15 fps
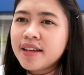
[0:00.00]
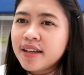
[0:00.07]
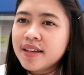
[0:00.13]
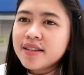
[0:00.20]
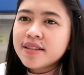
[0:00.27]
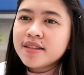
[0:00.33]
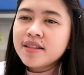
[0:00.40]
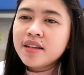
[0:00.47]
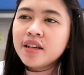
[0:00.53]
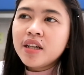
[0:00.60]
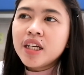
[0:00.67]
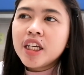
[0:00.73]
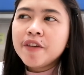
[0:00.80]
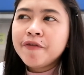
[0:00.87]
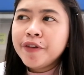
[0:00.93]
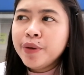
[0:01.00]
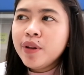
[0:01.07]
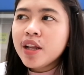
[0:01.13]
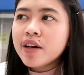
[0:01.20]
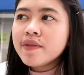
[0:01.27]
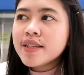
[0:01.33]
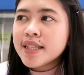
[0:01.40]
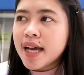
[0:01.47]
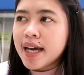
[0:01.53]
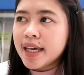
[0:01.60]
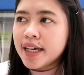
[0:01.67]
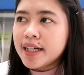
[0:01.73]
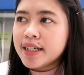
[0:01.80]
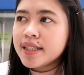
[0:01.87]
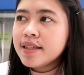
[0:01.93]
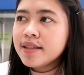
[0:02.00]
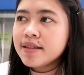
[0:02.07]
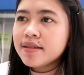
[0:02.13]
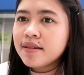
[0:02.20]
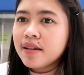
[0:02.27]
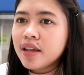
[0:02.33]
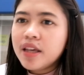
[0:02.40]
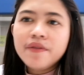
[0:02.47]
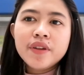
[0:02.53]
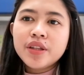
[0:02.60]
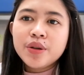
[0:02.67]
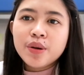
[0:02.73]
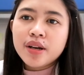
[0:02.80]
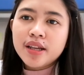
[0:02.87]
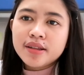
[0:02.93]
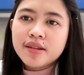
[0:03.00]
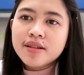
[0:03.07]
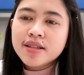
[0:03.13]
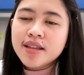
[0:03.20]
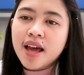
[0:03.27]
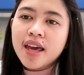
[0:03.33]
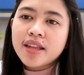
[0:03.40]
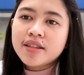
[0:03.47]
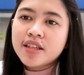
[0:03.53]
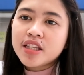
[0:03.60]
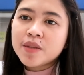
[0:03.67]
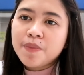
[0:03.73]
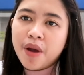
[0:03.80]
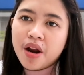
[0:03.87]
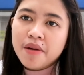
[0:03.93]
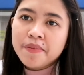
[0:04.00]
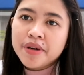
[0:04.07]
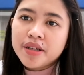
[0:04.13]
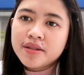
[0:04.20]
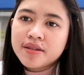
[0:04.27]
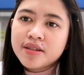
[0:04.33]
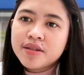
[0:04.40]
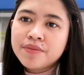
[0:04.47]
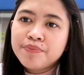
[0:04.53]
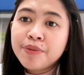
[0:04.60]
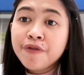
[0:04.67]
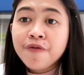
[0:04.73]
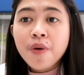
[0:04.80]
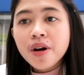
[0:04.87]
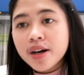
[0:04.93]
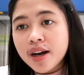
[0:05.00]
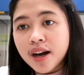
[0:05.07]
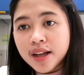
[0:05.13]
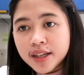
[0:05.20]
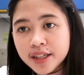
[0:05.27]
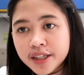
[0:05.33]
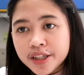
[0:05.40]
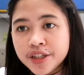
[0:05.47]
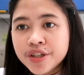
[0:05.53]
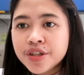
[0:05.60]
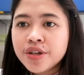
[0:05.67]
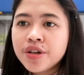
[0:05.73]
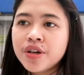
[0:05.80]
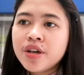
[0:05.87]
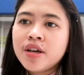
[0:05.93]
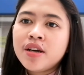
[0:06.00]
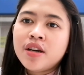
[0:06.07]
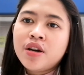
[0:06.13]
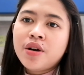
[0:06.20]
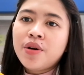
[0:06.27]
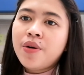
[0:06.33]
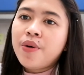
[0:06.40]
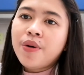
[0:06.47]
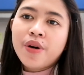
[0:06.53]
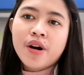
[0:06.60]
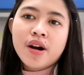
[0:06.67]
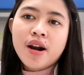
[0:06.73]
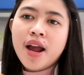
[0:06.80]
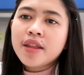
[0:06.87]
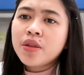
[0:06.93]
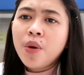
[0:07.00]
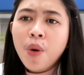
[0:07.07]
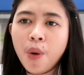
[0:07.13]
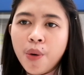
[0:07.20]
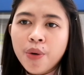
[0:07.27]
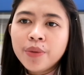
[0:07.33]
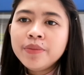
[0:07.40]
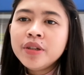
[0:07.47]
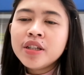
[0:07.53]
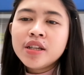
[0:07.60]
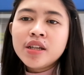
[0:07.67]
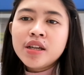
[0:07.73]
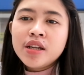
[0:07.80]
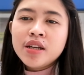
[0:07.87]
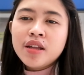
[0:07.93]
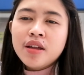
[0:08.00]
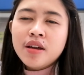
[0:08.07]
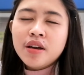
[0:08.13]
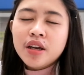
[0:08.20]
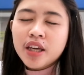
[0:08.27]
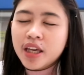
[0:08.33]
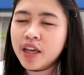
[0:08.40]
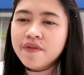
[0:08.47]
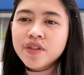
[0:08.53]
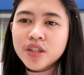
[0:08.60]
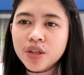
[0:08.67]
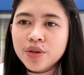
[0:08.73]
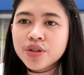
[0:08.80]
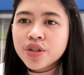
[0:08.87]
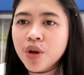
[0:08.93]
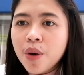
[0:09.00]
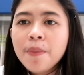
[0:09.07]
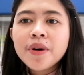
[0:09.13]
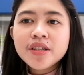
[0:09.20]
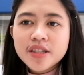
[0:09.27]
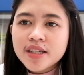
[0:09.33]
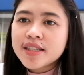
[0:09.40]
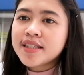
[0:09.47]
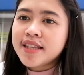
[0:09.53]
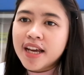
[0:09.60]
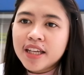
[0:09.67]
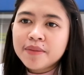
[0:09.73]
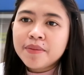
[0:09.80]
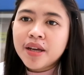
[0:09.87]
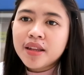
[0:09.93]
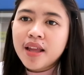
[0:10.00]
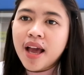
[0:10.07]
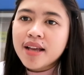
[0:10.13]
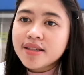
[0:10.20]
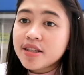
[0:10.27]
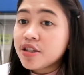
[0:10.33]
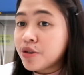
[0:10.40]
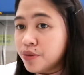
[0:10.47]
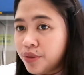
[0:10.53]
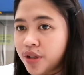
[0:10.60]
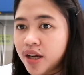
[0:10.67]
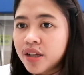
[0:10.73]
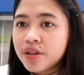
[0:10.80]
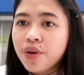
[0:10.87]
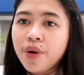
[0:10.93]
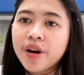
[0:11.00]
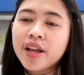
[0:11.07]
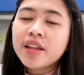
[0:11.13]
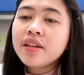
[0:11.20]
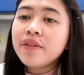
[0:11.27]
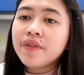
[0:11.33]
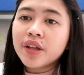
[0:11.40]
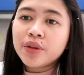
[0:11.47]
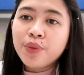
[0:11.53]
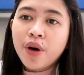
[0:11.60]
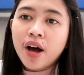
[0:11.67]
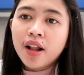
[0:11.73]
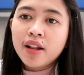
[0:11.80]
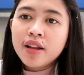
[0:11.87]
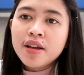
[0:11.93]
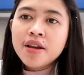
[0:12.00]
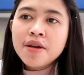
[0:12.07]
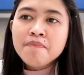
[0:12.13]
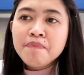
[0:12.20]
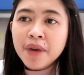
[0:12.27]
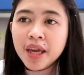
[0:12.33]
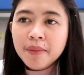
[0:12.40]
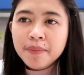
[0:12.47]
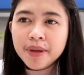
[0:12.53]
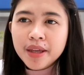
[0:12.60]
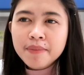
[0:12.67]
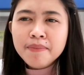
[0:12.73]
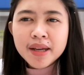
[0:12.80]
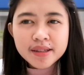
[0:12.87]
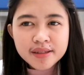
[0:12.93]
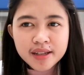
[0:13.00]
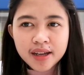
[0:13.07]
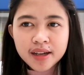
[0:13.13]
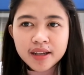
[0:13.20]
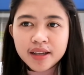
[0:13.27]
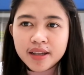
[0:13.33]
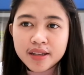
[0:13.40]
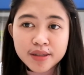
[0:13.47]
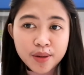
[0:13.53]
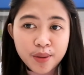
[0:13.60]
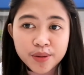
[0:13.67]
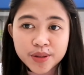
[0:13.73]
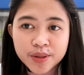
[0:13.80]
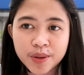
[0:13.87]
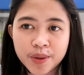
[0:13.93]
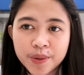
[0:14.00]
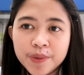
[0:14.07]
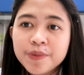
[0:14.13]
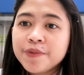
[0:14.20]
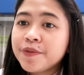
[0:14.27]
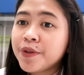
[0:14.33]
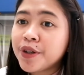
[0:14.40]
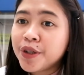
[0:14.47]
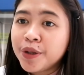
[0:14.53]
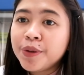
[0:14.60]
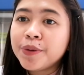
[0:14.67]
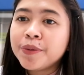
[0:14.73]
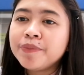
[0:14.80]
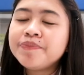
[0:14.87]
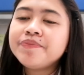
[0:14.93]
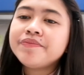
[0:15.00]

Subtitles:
is, if you love science, even your little science experiments before college or at home gives you so much excitement as a student or individual, maybe medtech is also for you.